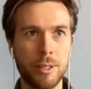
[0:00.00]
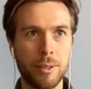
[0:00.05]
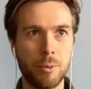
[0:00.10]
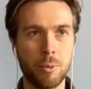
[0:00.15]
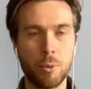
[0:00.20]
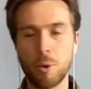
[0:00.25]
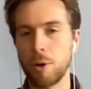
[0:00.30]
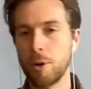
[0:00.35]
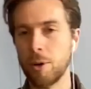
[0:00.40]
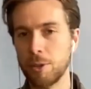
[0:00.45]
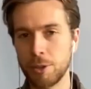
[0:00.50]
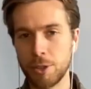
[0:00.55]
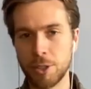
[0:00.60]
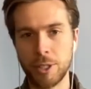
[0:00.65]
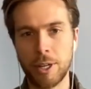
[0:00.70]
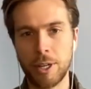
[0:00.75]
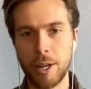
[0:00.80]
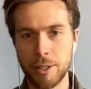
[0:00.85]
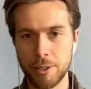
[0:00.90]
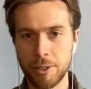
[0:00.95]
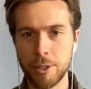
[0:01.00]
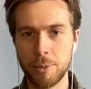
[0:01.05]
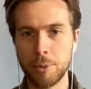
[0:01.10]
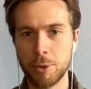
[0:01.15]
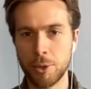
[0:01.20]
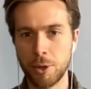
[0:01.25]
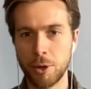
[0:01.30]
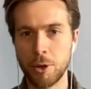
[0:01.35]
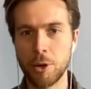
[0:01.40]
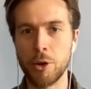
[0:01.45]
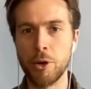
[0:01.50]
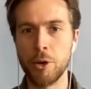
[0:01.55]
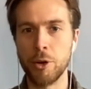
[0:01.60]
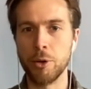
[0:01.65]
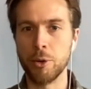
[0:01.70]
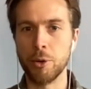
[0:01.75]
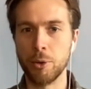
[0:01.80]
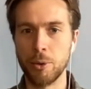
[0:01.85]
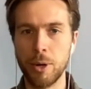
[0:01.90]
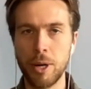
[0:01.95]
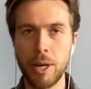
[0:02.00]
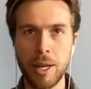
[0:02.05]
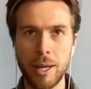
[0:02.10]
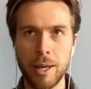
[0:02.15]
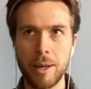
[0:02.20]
words and concepts are new,